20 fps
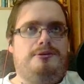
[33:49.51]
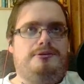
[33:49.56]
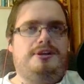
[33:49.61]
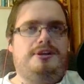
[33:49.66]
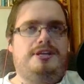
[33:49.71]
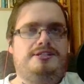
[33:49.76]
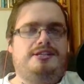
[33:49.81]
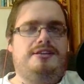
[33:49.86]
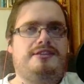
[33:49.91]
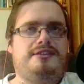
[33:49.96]

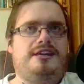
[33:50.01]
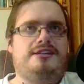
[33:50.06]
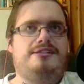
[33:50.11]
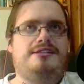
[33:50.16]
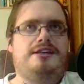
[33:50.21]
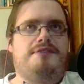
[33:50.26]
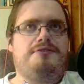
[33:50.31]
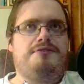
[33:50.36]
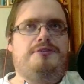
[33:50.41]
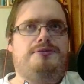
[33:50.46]
Because I think it's
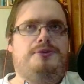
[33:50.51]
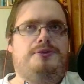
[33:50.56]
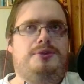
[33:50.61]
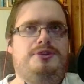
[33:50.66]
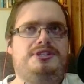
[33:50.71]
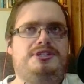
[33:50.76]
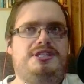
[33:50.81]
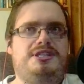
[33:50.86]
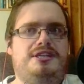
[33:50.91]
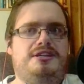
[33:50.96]
after
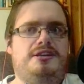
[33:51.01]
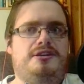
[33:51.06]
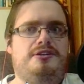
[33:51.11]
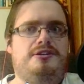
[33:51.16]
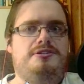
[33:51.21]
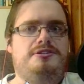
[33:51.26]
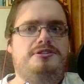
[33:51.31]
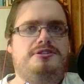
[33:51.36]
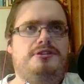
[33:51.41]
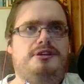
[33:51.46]
14
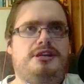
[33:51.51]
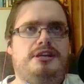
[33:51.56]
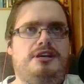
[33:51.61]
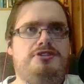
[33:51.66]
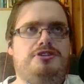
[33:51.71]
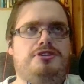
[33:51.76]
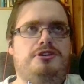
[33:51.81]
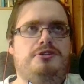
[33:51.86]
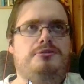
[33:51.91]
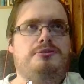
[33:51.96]
years you can
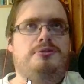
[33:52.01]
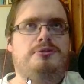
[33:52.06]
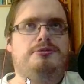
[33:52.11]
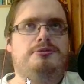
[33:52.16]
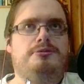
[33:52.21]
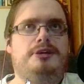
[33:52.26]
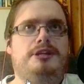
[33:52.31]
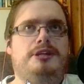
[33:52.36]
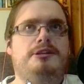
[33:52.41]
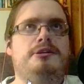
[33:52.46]
actually own one.